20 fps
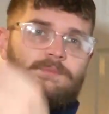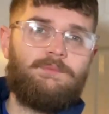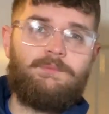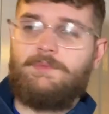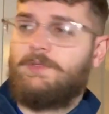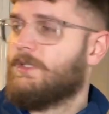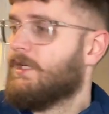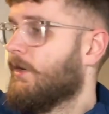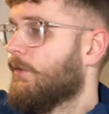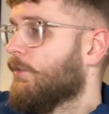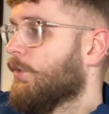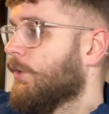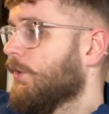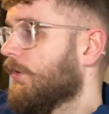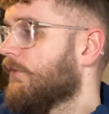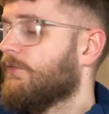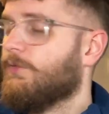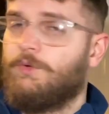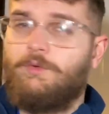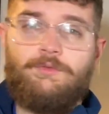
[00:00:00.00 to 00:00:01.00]
you know,
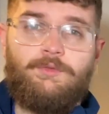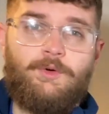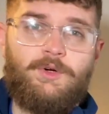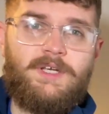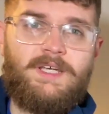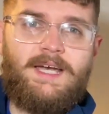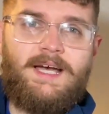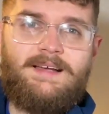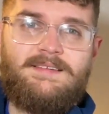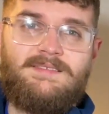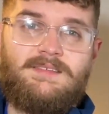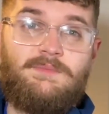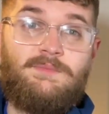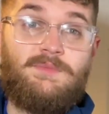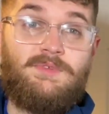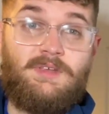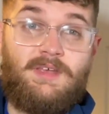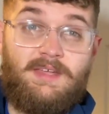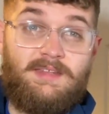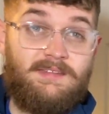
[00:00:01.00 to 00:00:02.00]
colourful, funky
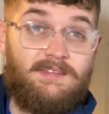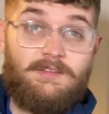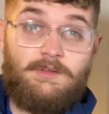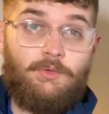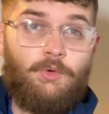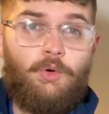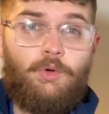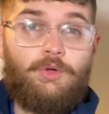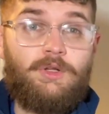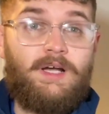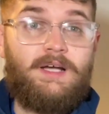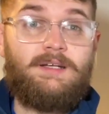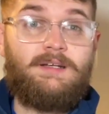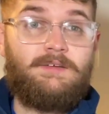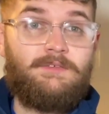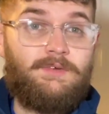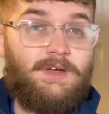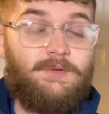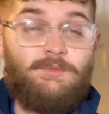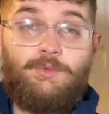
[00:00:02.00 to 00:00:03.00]
items, and they're all kind
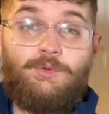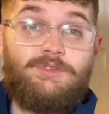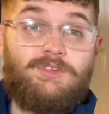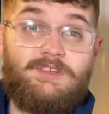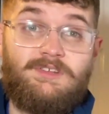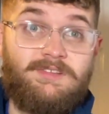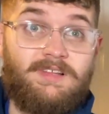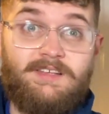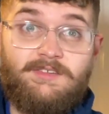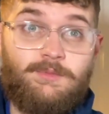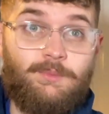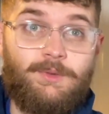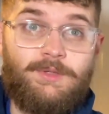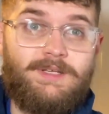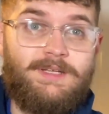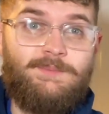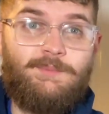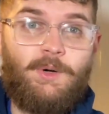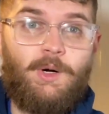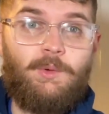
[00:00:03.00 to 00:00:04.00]
of, everyone says list them on
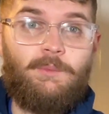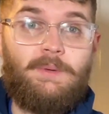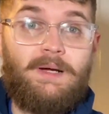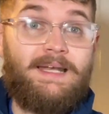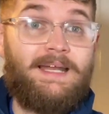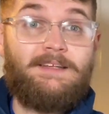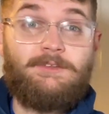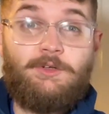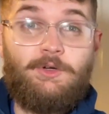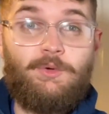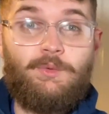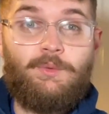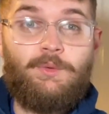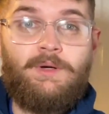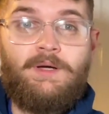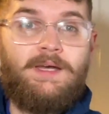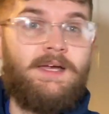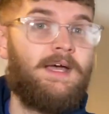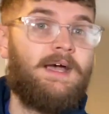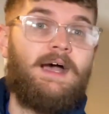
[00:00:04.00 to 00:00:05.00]
Depop, and I do.
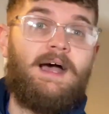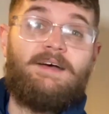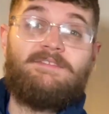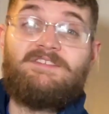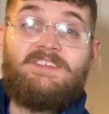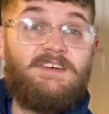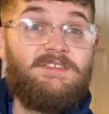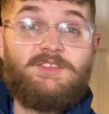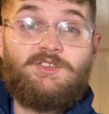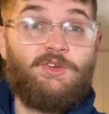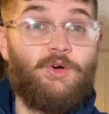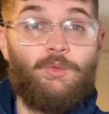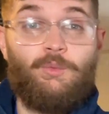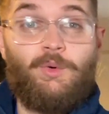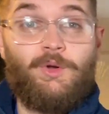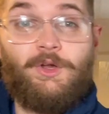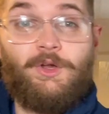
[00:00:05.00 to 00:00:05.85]
I've never sold one